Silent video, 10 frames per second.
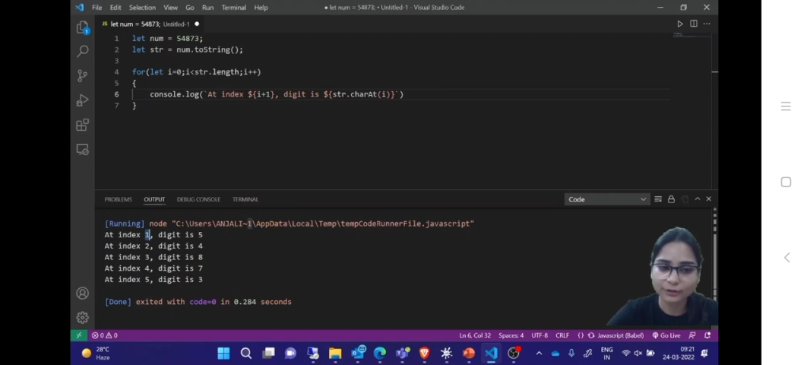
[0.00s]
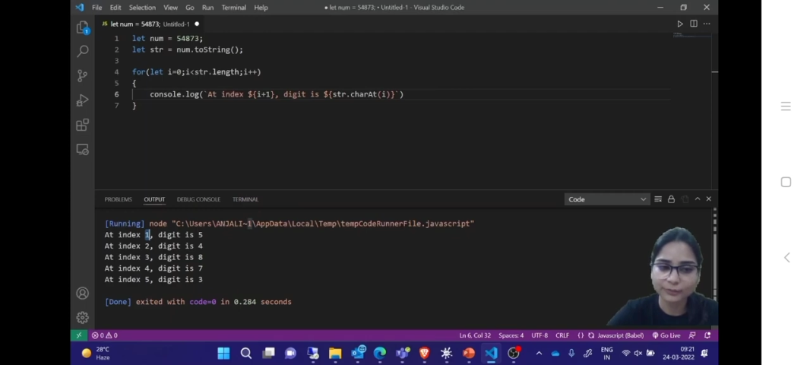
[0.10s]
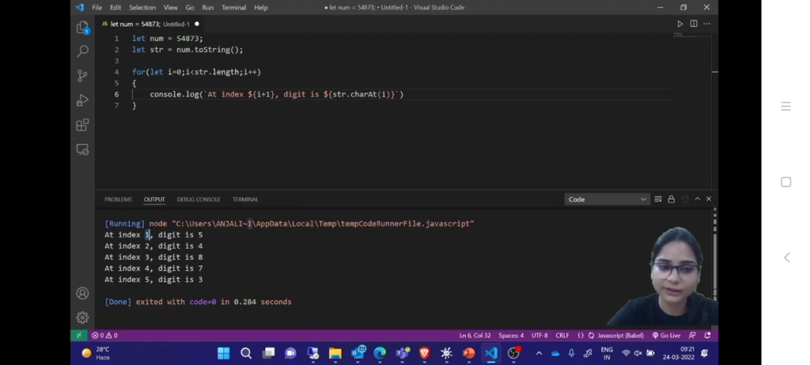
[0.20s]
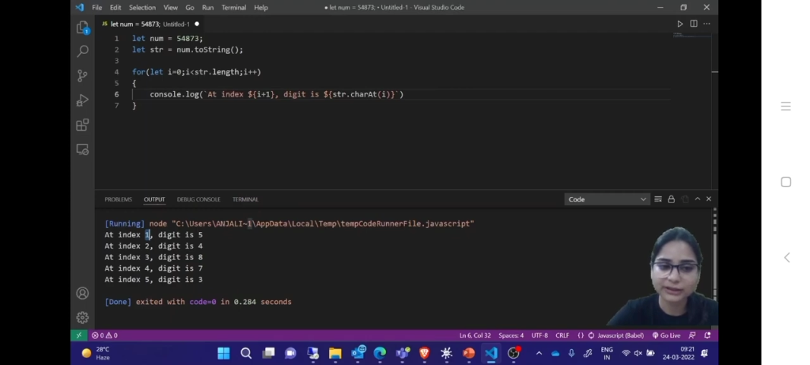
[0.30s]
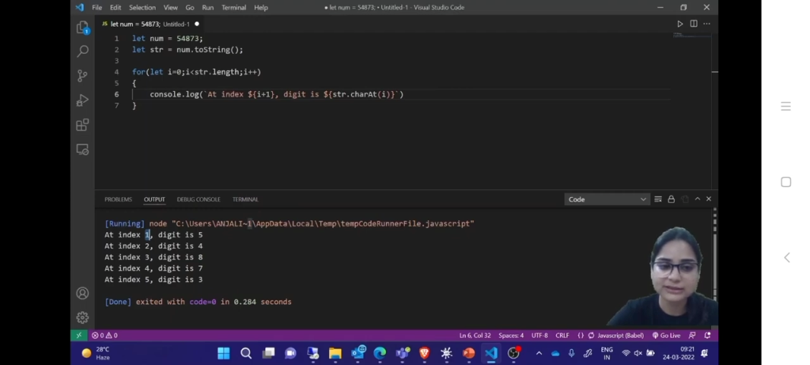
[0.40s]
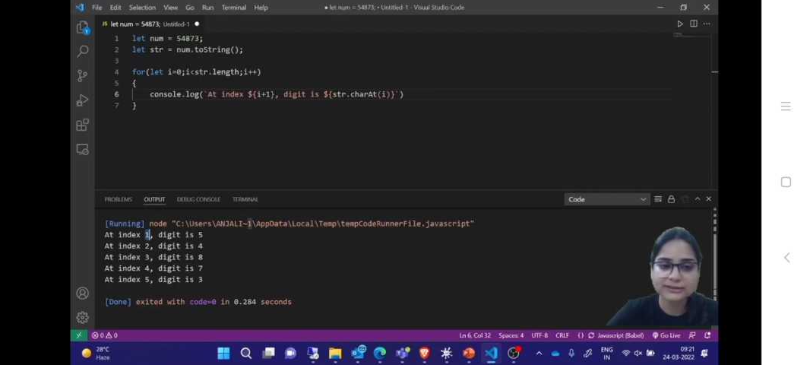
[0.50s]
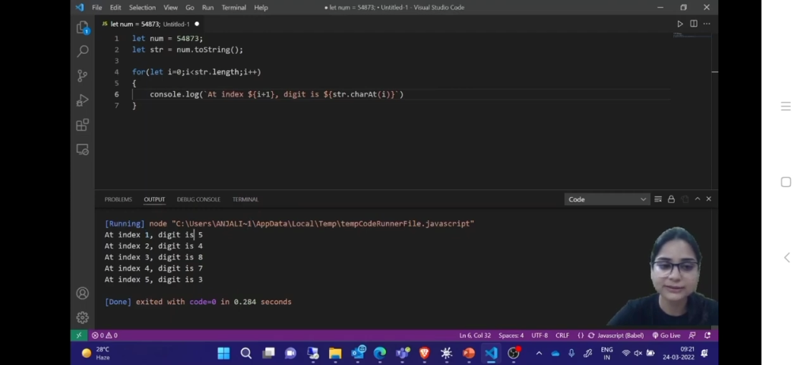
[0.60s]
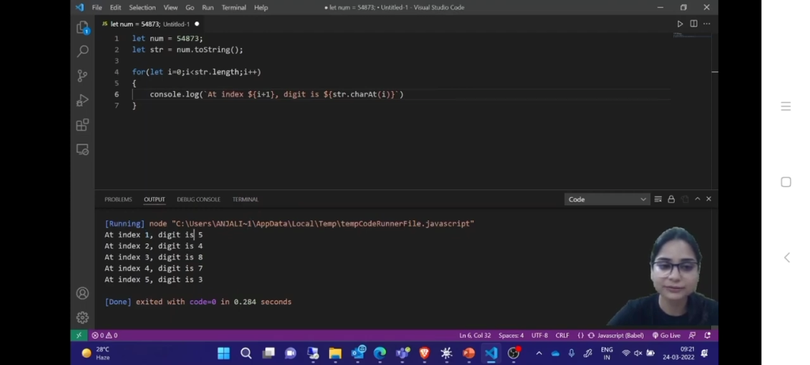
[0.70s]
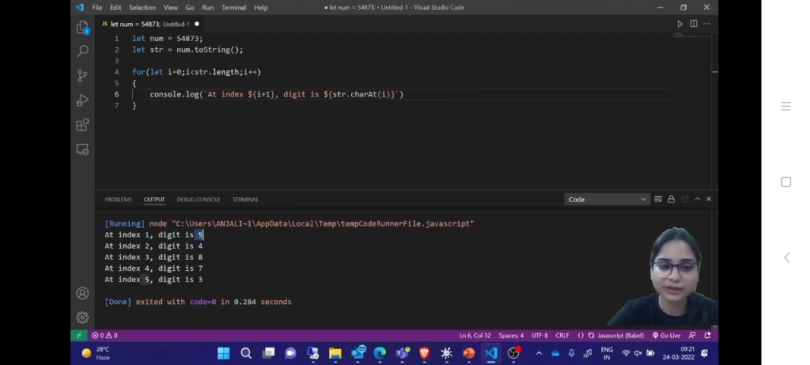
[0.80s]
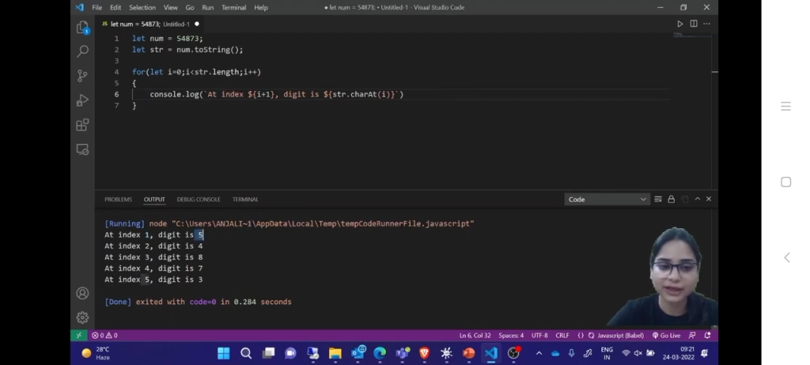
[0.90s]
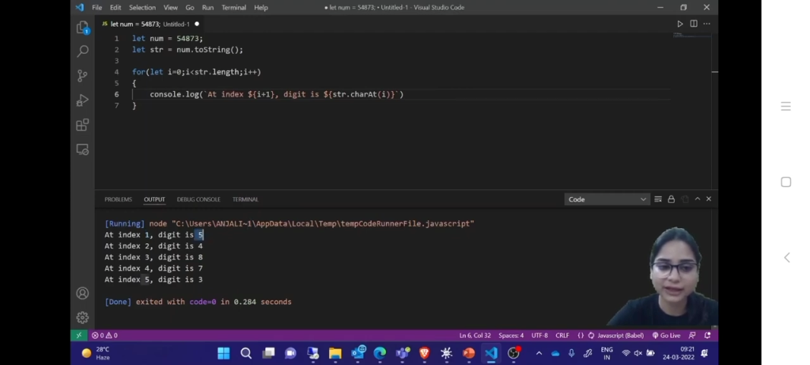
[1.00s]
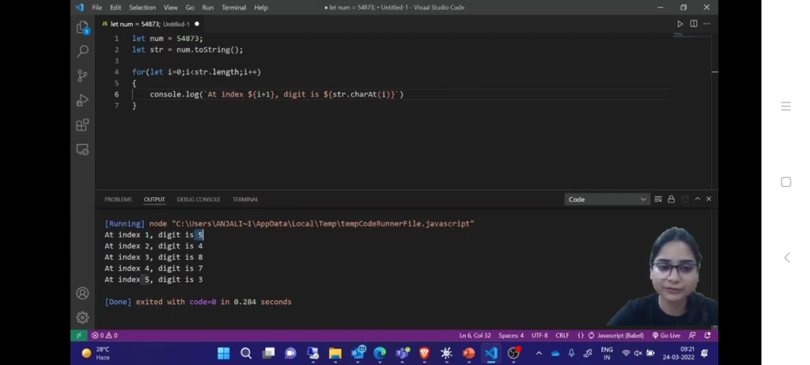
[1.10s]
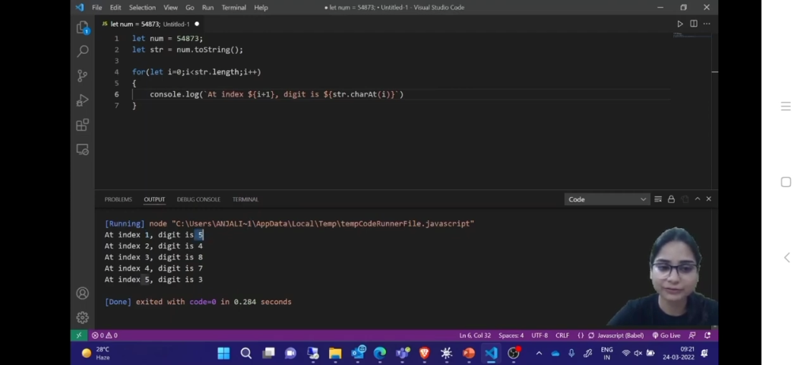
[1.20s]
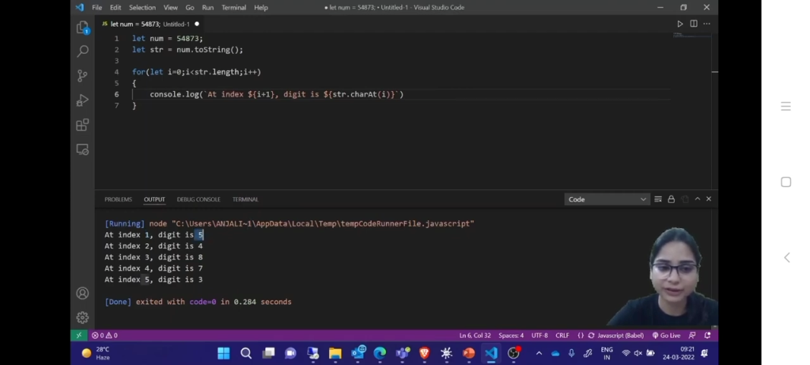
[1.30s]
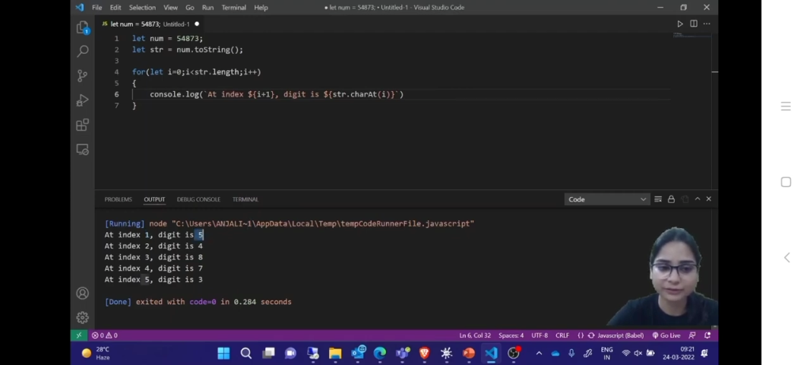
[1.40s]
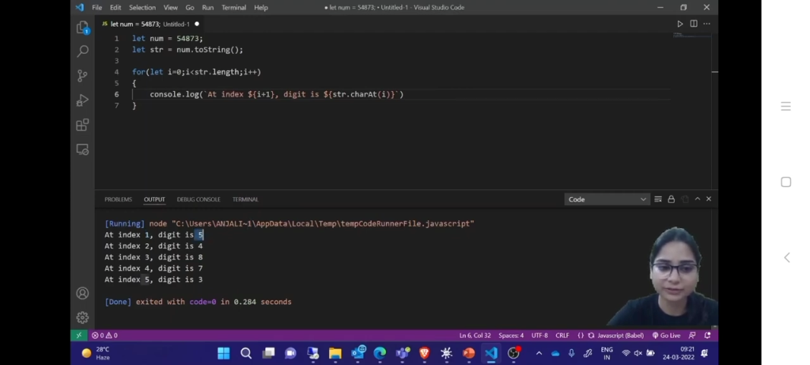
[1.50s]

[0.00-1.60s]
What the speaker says: place we have 5,